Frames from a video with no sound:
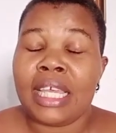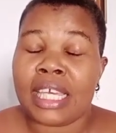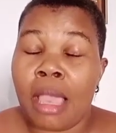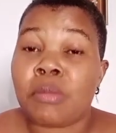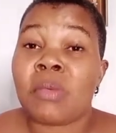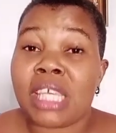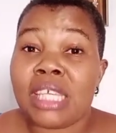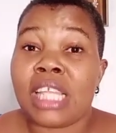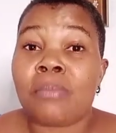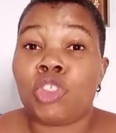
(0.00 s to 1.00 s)
He kept
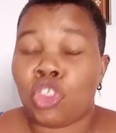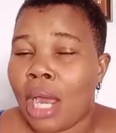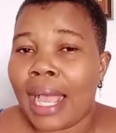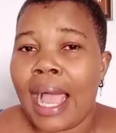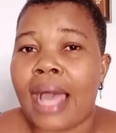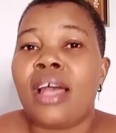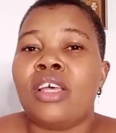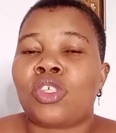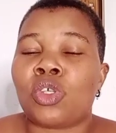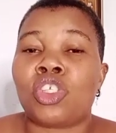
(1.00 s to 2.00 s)
making them drag her,
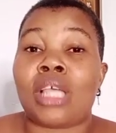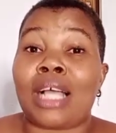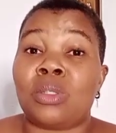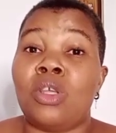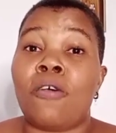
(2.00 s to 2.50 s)
so she actually